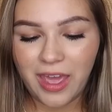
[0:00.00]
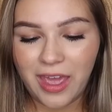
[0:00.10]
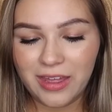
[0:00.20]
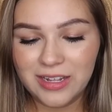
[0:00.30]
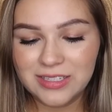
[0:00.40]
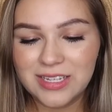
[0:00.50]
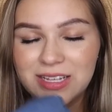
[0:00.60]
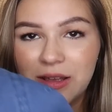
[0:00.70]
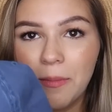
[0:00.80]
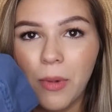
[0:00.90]
And it
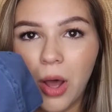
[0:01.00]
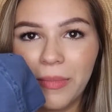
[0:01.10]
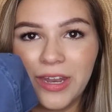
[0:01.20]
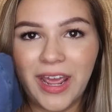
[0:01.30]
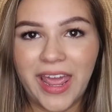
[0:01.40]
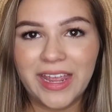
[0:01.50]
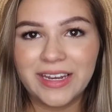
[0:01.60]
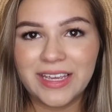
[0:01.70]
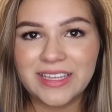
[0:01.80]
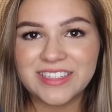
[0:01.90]
says, "Mommin'
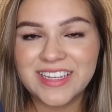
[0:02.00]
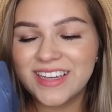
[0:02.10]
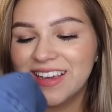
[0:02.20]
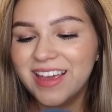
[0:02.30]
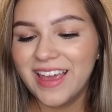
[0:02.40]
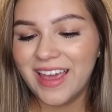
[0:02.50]
ain't easy."